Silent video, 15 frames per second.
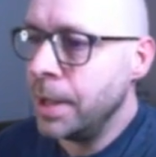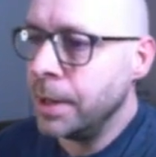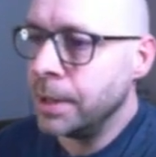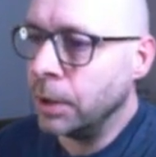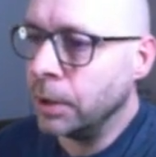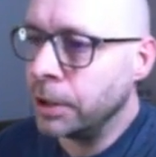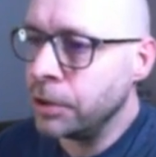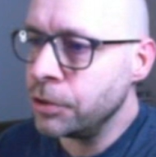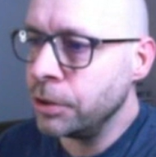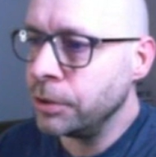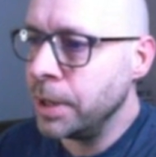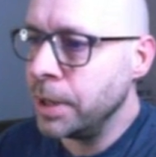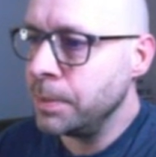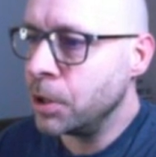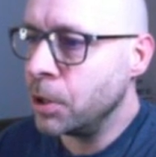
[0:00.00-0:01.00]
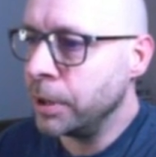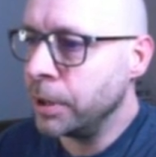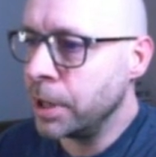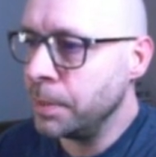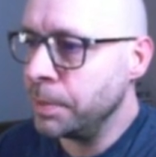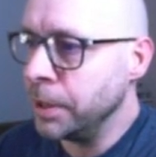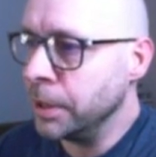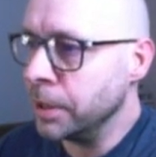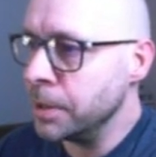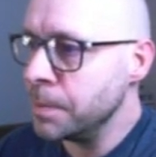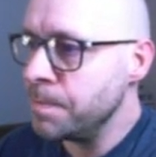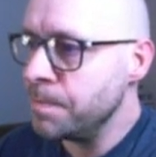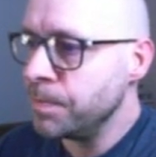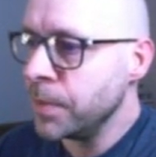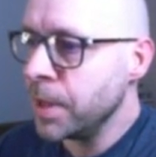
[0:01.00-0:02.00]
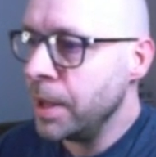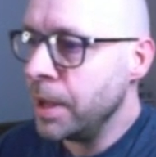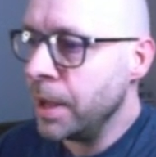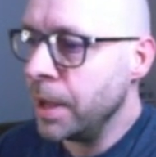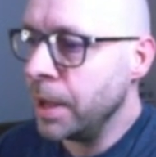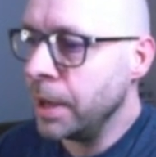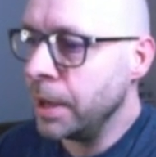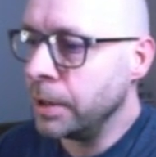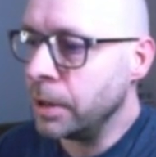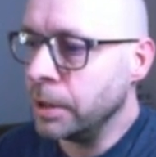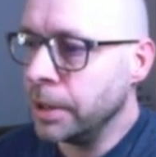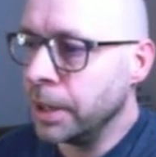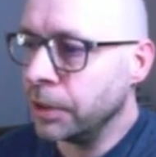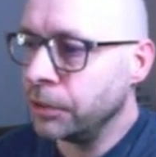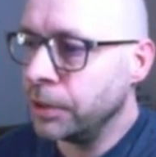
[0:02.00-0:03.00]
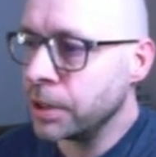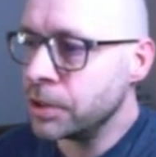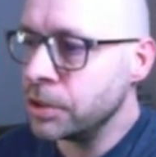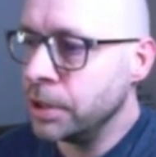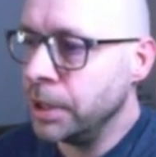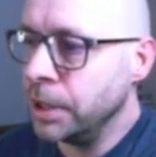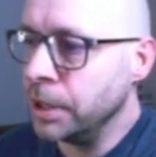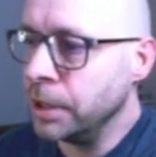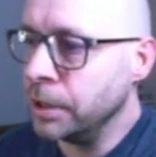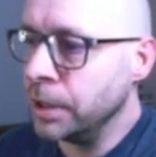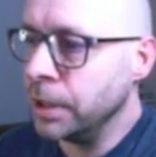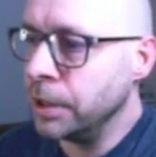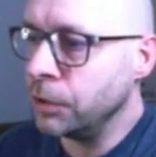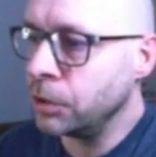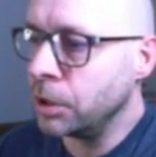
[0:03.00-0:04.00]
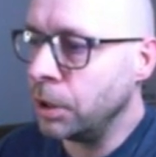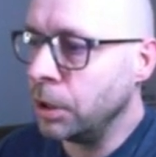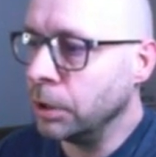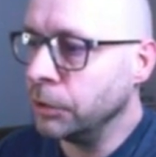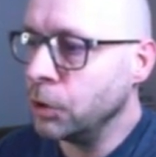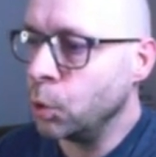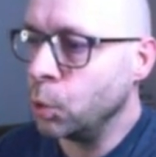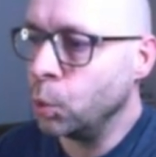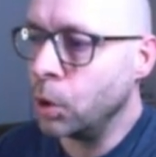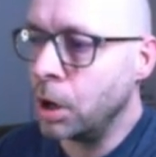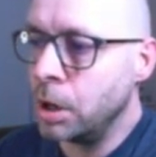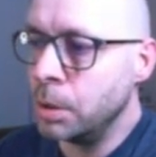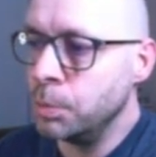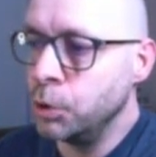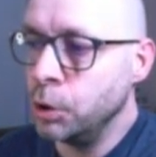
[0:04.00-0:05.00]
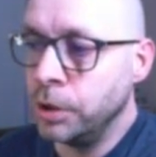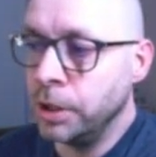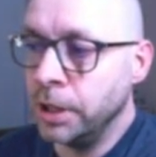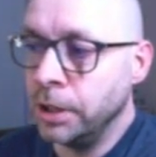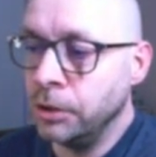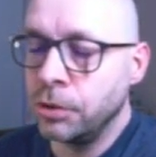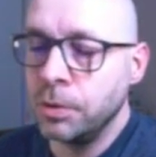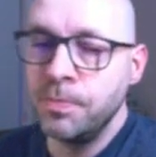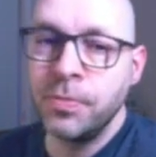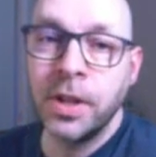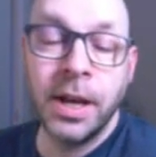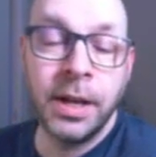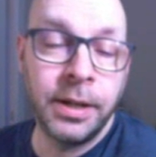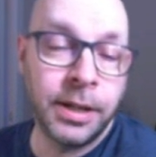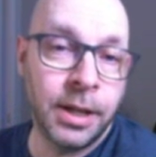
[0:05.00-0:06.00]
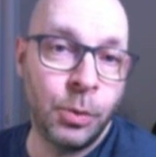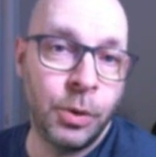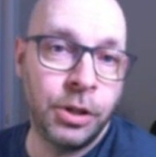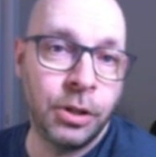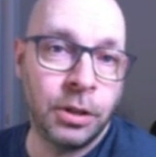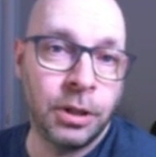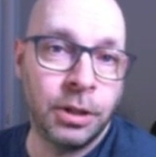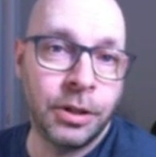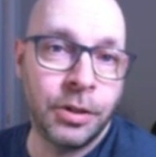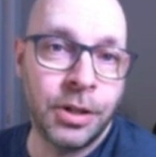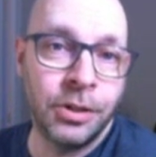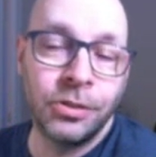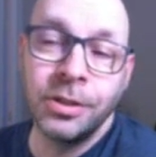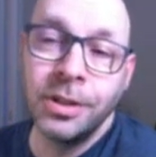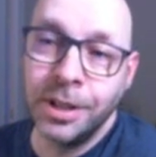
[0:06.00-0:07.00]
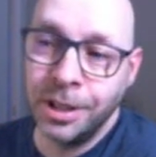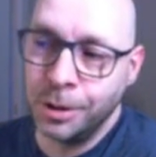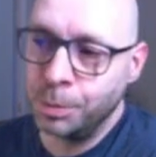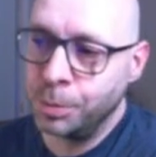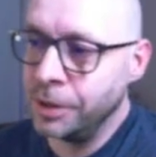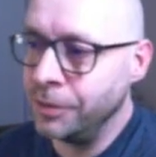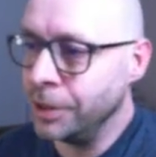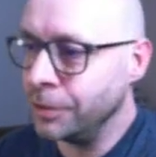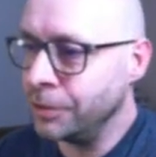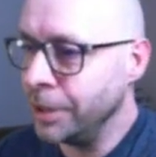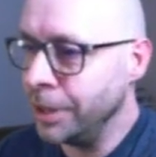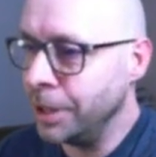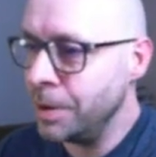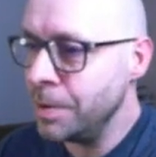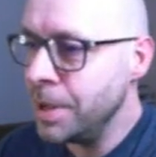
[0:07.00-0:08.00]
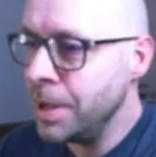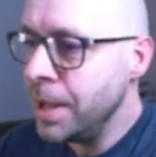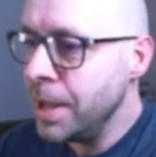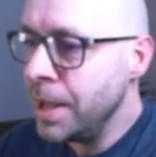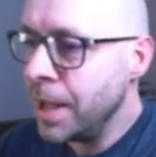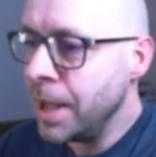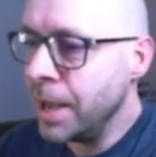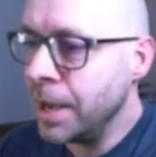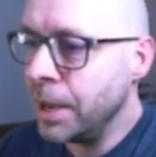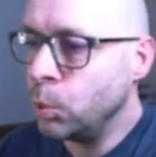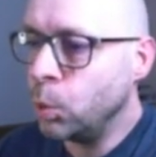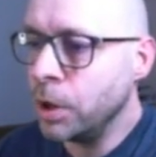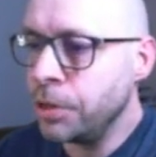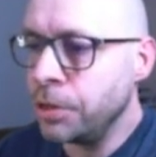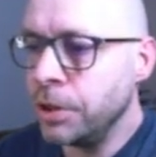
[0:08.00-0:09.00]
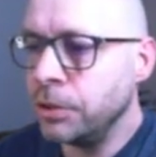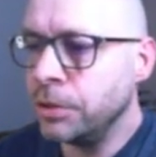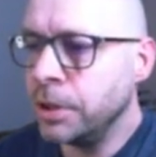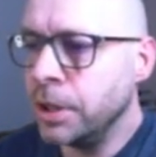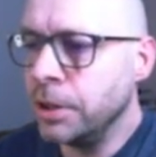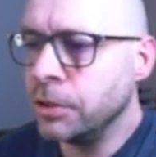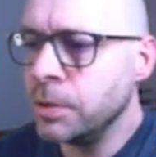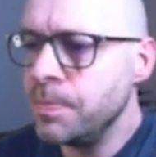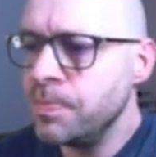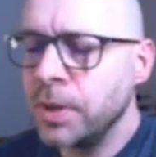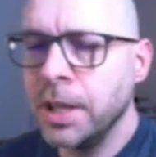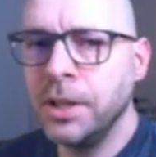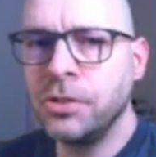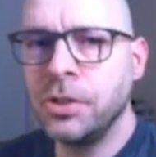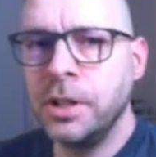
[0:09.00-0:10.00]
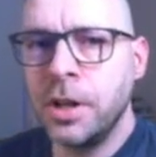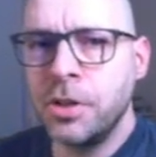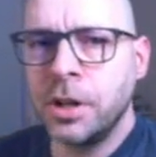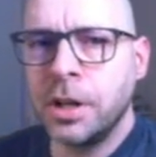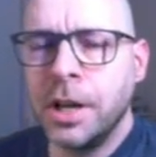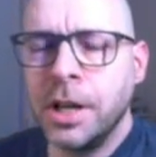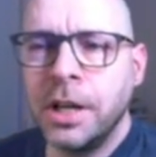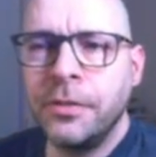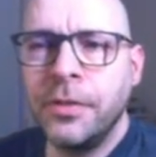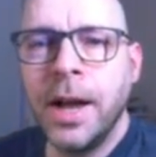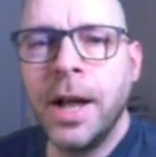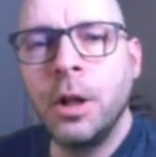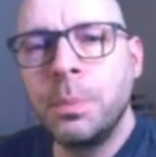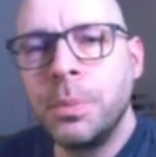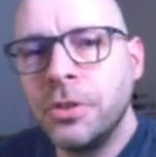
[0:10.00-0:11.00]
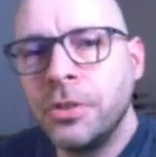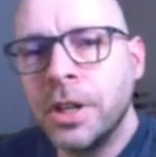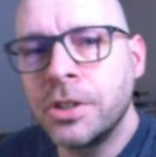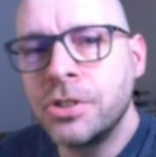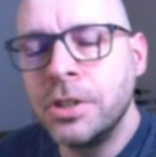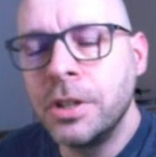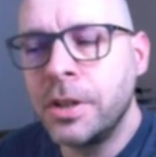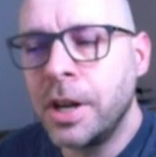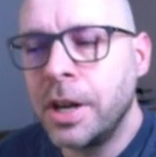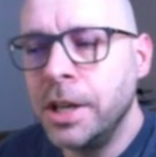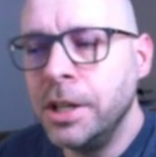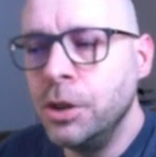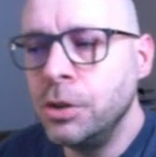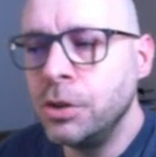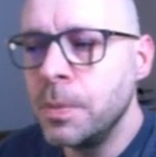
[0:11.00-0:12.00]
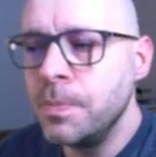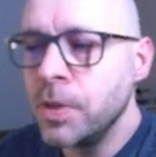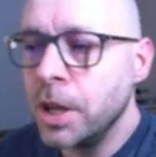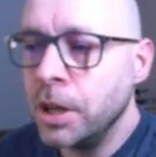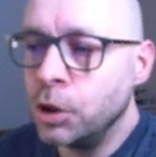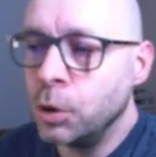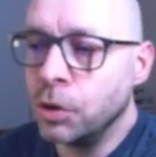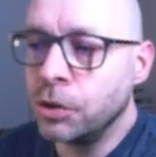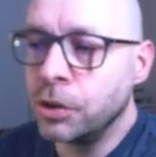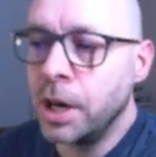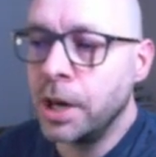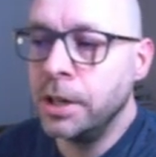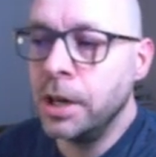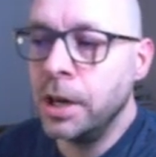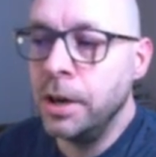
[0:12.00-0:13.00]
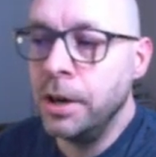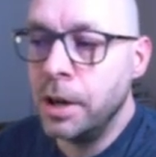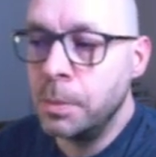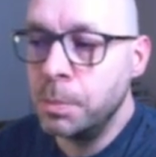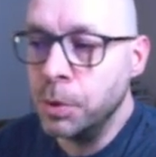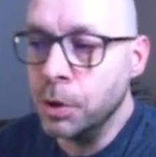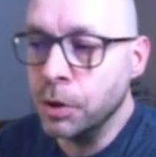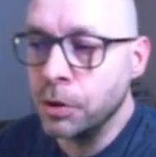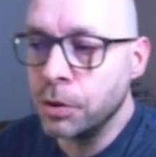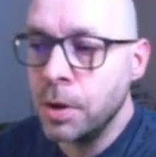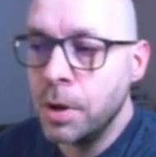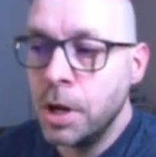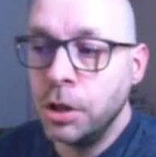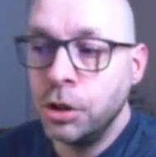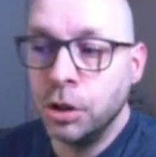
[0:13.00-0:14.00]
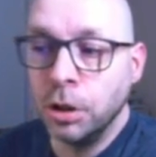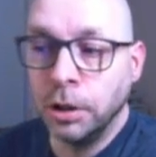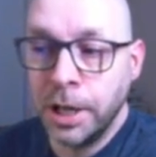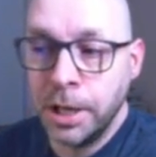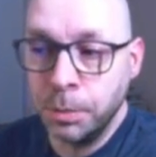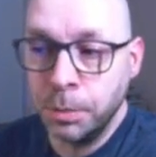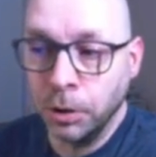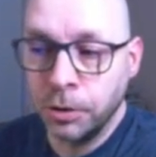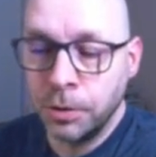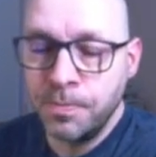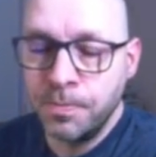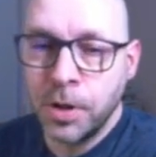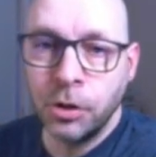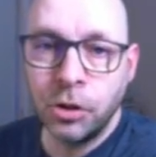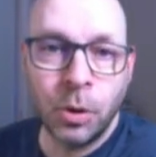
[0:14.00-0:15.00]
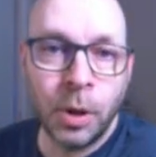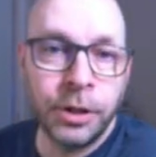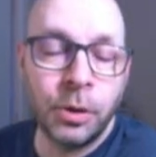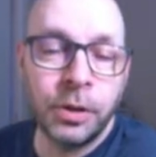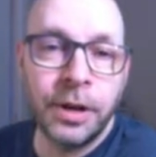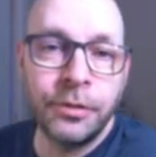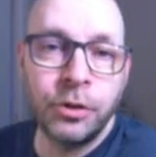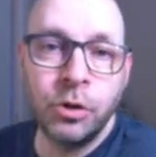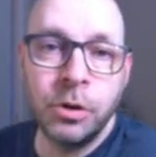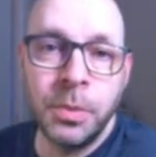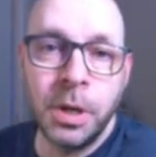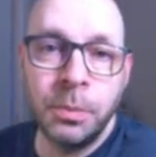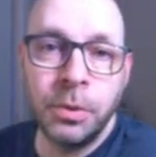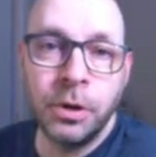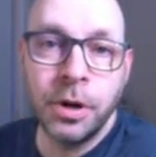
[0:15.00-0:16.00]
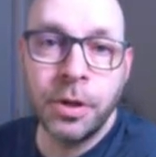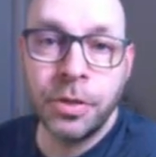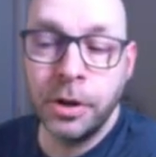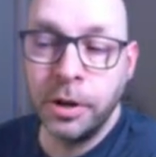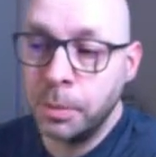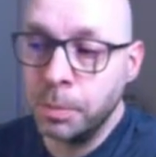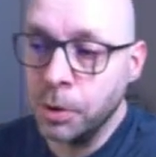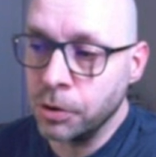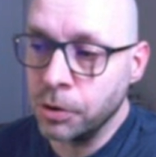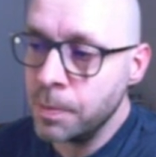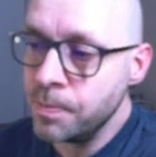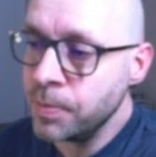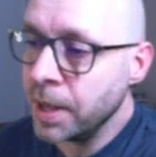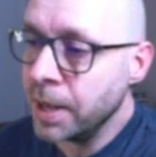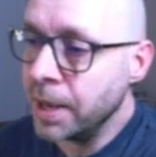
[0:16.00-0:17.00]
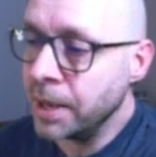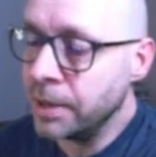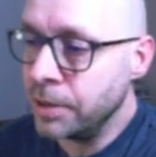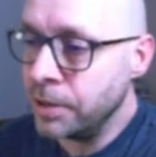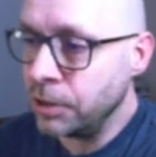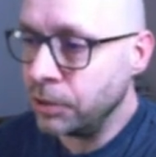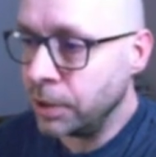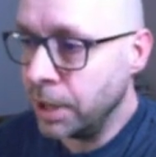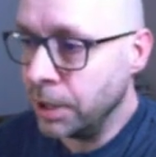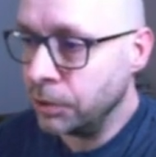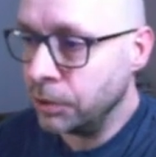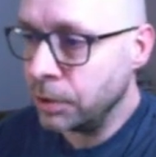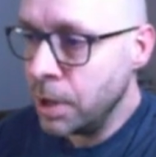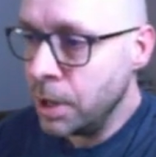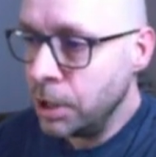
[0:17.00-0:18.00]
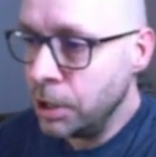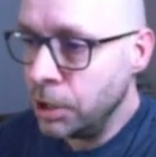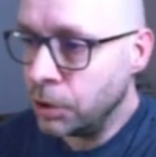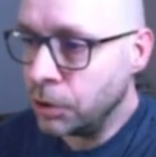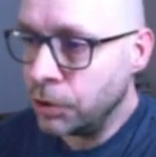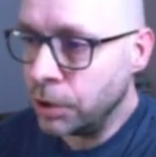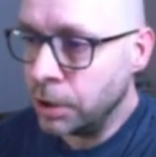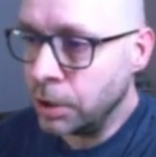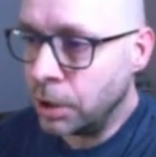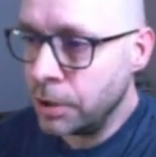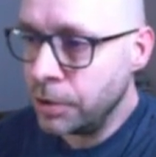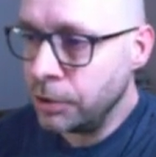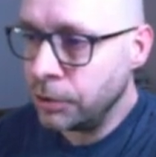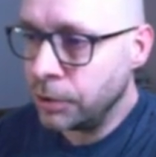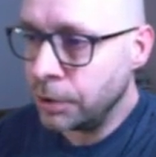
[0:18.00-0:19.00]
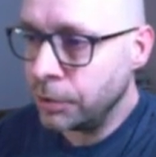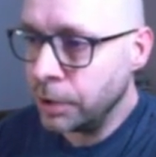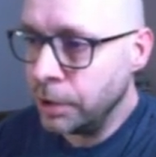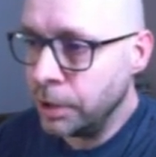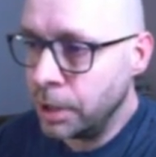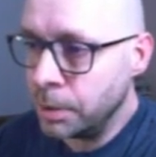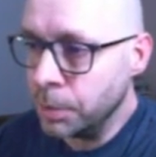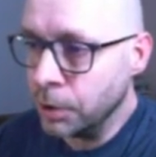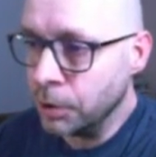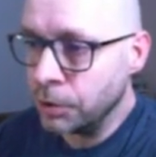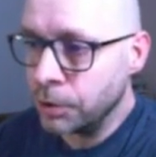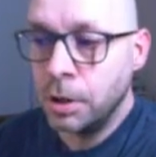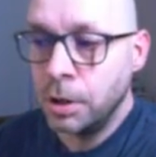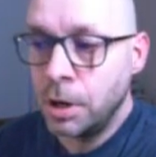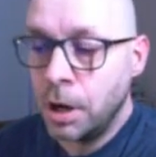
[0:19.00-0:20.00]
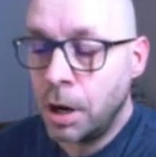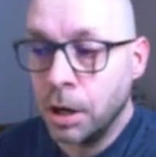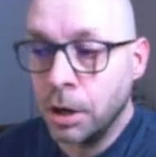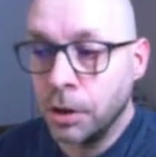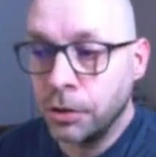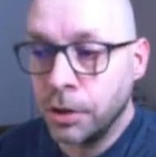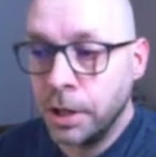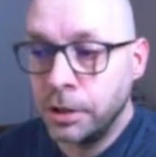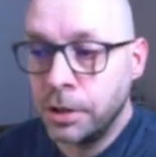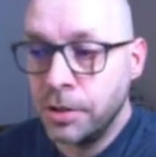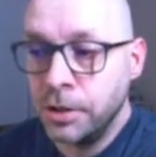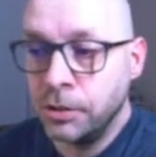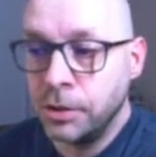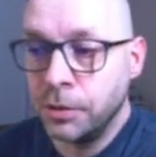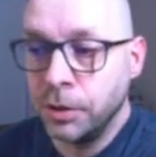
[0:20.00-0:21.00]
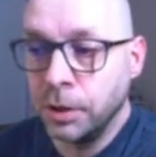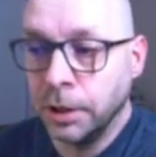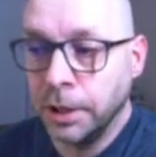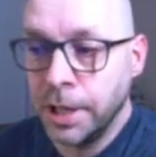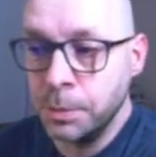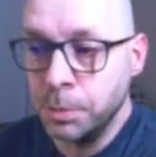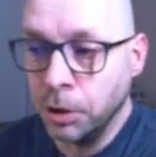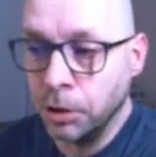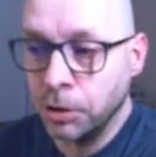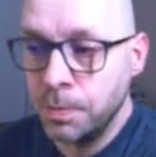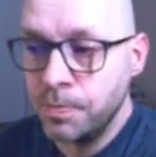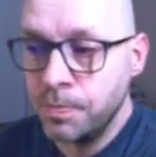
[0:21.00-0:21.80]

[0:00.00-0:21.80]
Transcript: Now let's just keep going up here, and our next section here is called Rom Routines, and again we took a look at this in a previous video. And what this does, it's another kind of a helper section that I use to assign numbers to labels, so I don't have to remember the numbers. And in this case, you can see all these different numbers are assigned to these different labels,